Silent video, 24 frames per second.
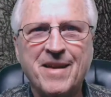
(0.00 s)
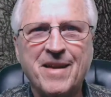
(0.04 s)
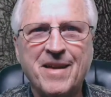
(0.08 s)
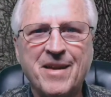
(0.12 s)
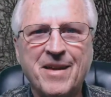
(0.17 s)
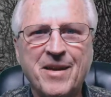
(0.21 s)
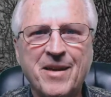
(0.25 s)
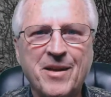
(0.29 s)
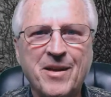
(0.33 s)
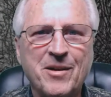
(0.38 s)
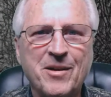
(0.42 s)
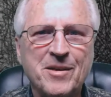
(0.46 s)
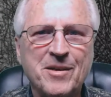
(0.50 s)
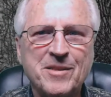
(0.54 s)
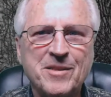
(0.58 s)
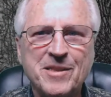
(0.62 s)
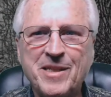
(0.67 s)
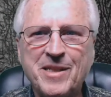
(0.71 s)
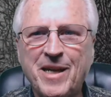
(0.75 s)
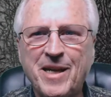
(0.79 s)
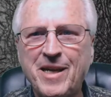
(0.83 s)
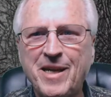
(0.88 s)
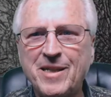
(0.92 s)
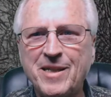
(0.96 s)
You know,
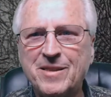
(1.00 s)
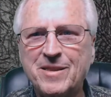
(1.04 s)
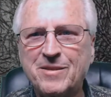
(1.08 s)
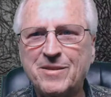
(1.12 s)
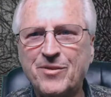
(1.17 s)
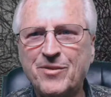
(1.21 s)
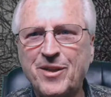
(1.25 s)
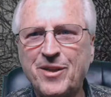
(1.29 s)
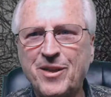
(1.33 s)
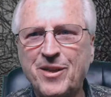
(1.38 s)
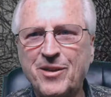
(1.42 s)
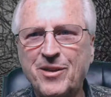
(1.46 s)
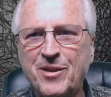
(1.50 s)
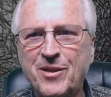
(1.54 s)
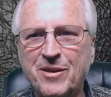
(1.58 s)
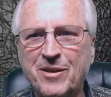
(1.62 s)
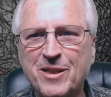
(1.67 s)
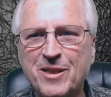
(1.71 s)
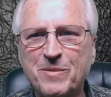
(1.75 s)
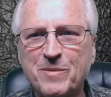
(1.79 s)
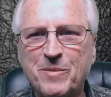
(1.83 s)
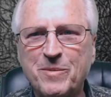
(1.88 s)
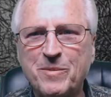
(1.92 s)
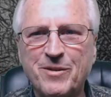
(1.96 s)
today's video
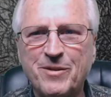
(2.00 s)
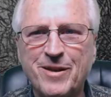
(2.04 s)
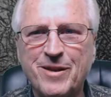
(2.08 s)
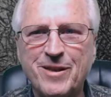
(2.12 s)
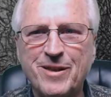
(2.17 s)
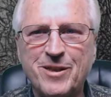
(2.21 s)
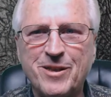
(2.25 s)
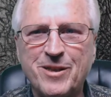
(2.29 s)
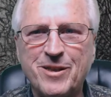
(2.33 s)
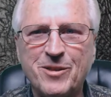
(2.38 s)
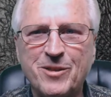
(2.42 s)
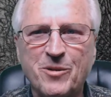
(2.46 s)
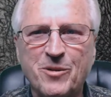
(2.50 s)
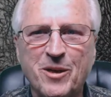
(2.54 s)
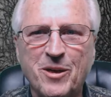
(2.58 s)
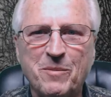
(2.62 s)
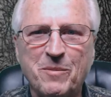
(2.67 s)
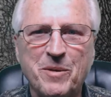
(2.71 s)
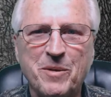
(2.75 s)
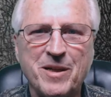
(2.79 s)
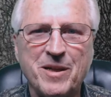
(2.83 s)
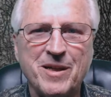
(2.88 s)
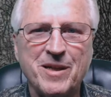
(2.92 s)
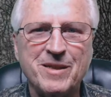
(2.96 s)
gives me great joy
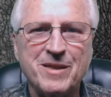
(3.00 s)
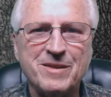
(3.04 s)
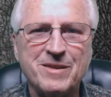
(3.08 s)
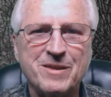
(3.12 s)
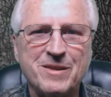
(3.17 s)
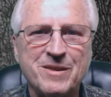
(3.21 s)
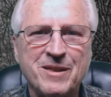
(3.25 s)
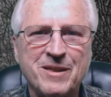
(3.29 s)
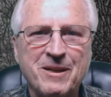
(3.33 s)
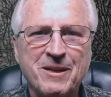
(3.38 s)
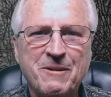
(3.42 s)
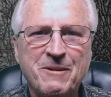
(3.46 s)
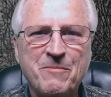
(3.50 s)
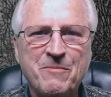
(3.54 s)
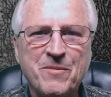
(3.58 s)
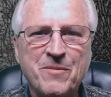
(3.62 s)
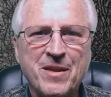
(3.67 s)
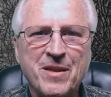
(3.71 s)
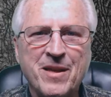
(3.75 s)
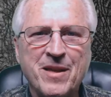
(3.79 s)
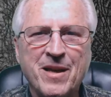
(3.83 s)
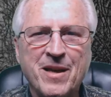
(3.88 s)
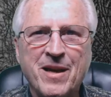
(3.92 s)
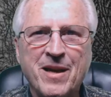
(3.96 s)
because
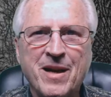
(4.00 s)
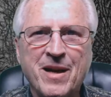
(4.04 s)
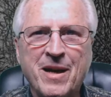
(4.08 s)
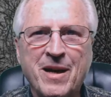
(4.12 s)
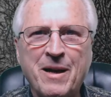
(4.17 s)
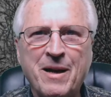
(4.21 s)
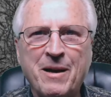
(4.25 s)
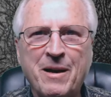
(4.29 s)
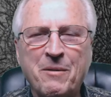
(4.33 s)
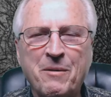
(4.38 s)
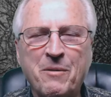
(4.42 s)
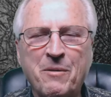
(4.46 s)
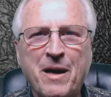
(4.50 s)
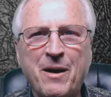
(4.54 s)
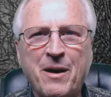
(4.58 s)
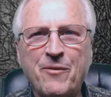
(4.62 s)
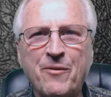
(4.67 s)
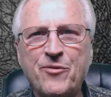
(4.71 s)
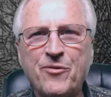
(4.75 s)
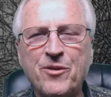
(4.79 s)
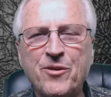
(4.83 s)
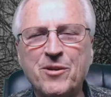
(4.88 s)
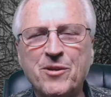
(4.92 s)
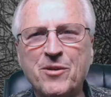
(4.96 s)
I
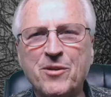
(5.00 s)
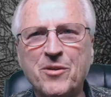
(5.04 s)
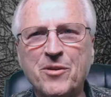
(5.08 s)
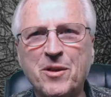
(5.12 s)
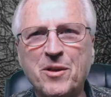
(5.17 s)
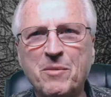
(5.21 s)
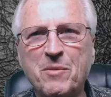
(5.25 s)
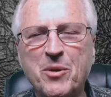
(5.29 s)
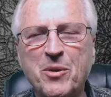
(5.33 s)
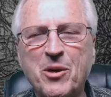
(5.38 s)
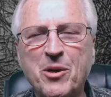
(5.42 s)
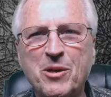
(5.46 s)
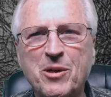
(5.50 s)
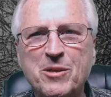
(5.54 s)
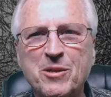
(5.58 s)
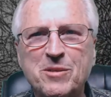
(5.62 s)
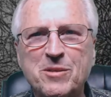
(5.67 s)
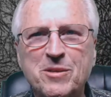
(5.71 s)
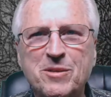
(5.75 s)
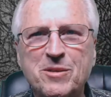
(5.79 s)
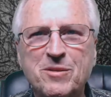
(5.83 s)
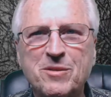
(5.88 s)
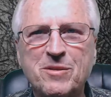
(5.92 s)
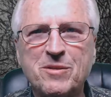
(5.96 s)
feel that
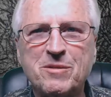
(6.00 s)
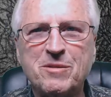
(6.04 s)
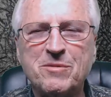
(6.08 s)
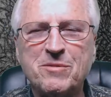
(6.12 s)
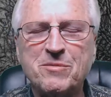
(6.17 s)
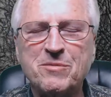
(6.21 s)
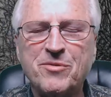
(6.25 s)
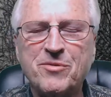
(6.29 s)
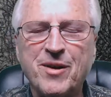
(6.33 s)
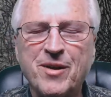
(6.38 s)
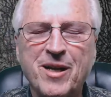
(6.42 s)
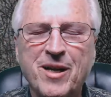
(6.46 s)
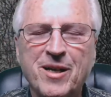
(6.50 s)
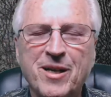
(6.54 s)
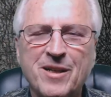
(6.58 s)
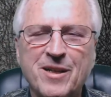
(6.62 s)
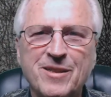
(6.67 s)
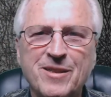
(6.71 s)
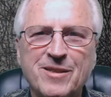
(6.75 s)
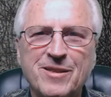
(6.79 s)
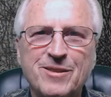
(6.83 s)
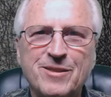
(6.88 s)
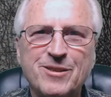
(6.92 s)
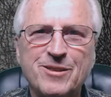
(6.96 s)
America's
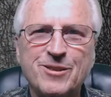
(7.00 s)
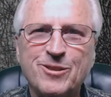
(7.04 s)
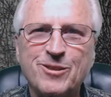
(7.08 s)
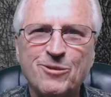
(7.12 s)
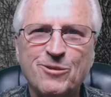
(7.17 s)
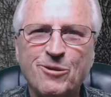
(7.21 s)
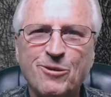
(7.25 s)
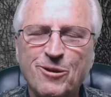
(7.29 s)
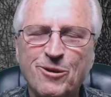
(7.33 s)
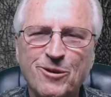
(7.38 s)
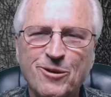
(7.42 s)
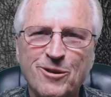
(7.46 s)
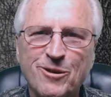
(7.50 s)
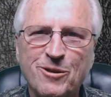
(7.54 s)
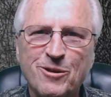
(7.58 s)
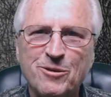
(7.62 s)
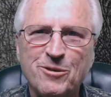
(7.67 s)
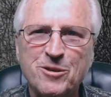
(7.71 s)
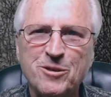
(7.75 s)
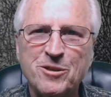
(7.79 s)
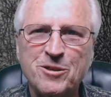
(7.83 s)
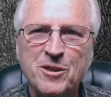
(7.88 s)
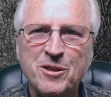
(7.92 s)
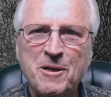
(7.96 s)
finally so
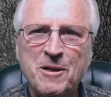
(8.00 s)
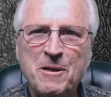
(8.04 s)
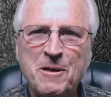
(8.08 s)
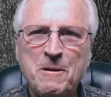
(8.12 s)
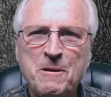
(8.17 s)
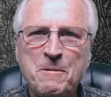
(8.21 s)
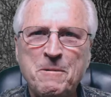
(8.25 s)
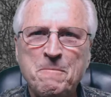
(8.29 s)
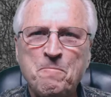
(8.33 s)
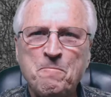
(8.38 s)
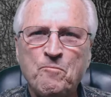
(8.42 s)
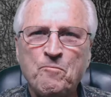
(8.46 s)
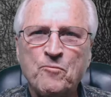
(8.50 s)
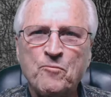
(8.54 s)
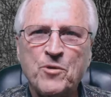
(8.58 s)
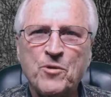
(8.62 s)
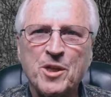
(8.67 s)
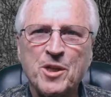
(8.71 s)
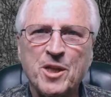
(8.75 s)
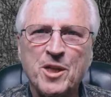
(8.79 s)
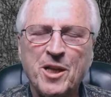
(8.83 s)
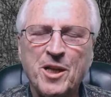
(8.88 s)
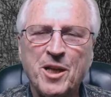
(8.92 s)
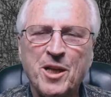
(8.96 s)
close to
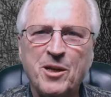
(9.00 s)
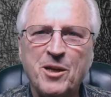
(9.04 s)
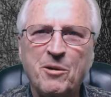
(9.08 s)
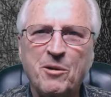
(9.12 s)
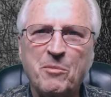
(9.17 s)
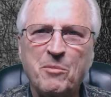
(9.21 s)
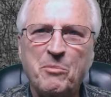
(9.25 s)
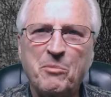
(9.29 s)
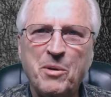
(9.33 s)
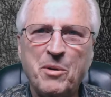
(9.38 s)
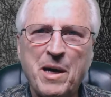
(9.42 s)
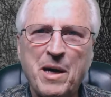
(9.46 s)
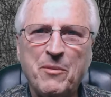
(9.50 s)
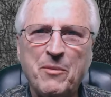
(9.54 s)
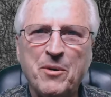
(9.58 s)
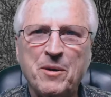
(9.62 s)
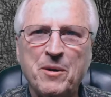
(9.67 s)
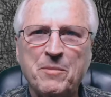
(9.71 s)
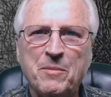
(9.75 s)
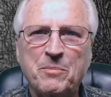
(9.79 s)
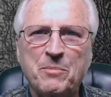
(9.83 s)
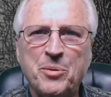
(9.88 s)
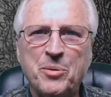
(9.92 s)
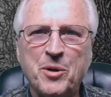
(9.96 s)
getting
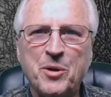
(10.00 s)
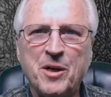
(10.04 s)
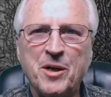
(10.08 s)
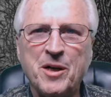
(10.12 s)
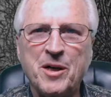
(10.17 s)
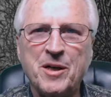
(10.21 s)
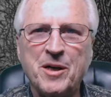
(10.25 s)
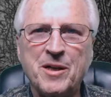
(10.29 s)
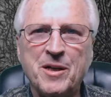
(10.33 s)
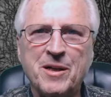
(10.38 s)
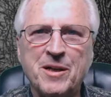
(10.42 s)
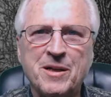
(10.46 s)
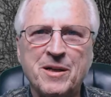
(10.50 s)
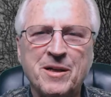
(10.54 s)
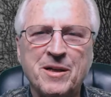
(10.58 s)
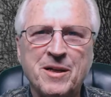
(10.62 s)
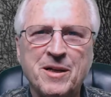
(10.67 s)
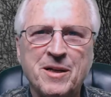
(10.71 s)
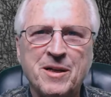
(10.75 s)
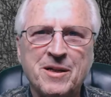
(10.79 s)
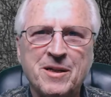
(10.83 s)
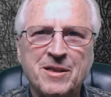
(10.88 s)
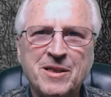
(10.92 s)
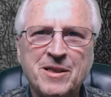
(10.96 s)
Obama put on the
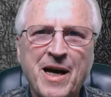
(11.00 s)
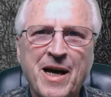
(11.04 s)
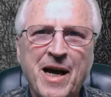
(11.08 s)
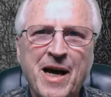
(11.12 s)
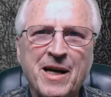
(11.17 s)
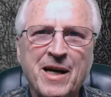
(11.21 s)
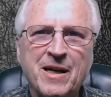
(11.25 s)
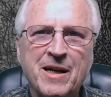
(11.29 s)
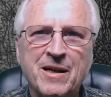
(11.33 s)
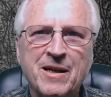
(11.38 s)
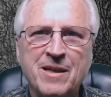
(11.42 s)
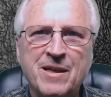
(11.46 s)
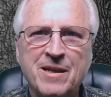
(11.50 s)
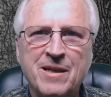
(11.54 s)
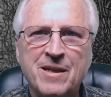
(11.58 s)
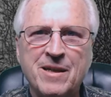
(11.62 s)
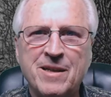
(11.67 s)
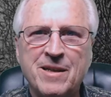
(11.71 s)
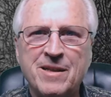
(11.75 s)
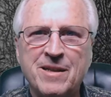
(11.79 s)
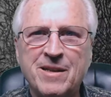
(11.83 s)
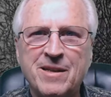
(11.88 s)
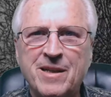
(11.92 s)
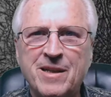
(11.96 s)
tack
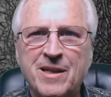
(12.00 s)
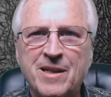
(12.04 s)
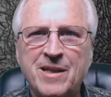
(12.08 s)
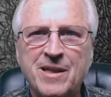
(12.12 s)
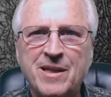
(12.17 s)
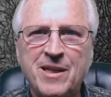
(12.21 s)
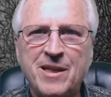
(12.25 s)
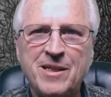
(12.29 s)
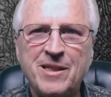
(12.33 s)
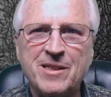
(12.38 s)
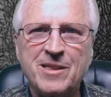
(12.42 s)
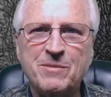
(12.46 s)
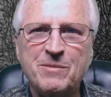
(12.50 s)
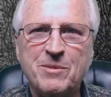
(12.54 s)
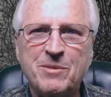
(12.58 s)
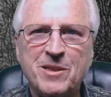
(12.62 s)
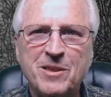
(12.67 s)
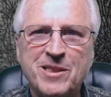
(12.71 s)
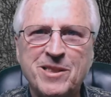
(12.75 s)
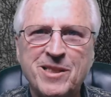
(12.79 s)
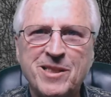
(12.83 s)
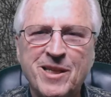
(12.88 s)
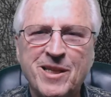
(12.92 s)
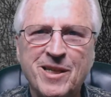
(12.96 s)
that he needs to be
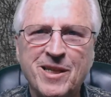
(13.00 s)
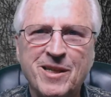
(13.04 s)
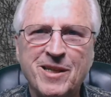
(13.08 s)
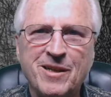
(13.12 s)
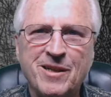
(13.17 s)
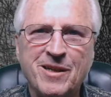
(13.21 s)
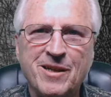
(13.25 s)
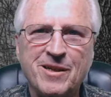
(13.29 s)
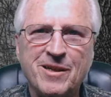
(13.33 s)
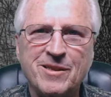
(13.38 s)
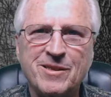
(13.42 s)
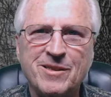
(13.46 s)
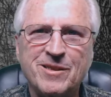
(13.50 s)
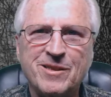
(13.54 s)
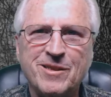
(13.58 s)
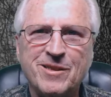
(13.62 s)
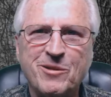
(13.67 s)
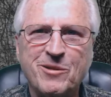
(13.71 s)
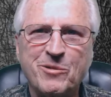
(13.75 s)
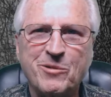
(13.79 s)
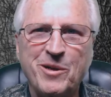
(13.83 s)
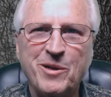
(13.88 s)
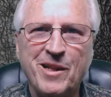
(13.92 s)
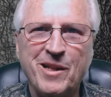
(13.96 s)
sitting on and
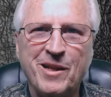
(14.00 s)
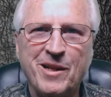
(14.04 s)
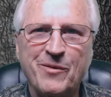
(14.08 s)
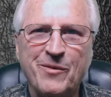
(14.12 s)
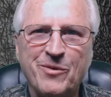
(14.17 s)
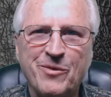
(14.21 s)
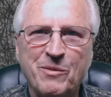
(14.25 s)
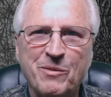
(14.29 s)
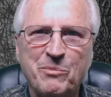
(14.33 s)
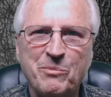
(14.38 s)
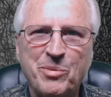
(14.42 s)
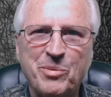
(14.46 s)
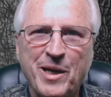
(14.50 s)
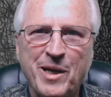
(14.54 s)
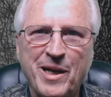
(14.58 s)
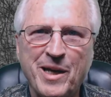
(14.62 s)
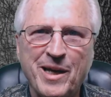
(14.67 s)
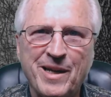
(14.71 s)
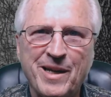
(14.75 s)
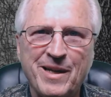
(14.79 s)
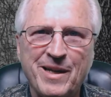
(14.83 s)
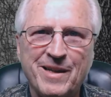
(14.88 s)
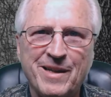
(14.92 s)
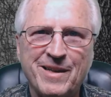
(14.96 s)
squealing from
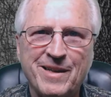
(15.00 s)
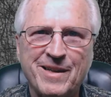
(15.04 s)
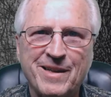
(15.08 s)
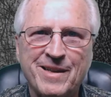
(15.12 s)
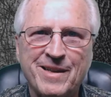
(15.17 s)
pain.